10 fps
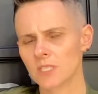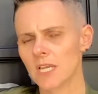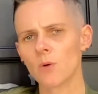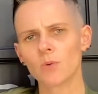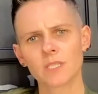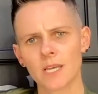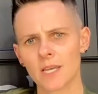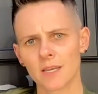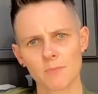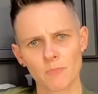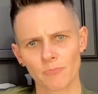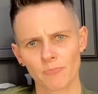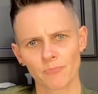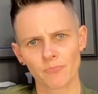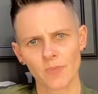To hell with that.
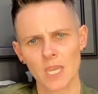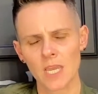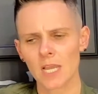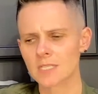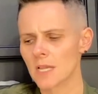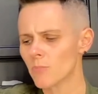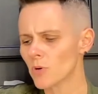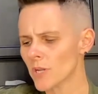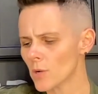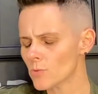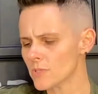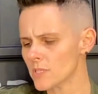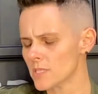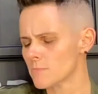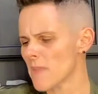Guys, I put out
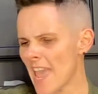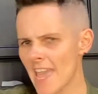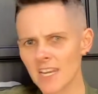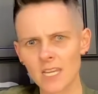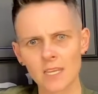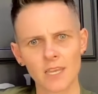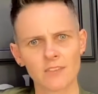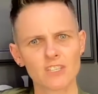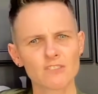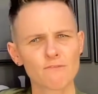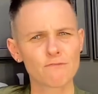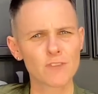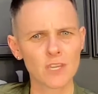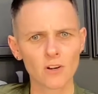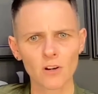this panic and this
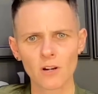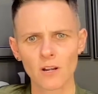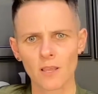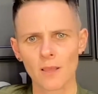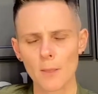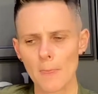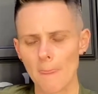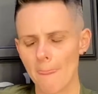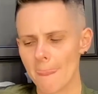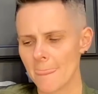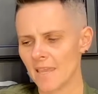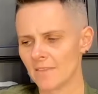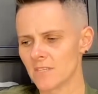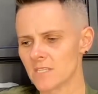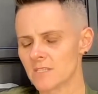fear
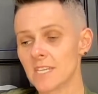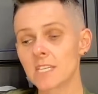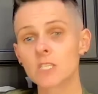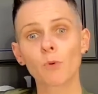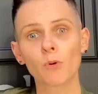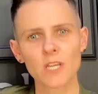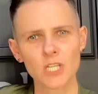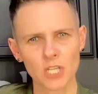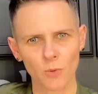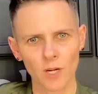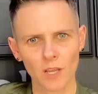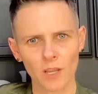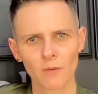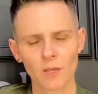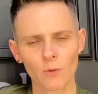and this desperation. You know, when I
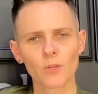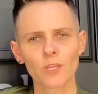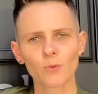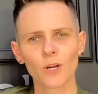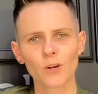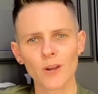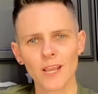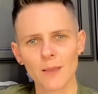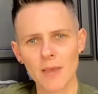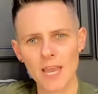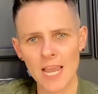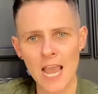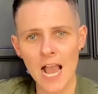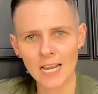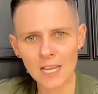got you want to know what I got back?
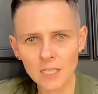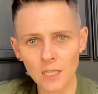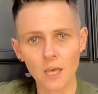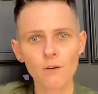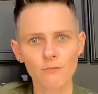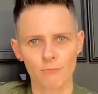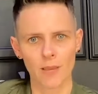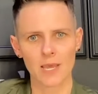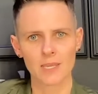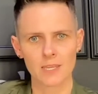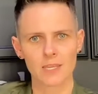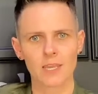I got love back.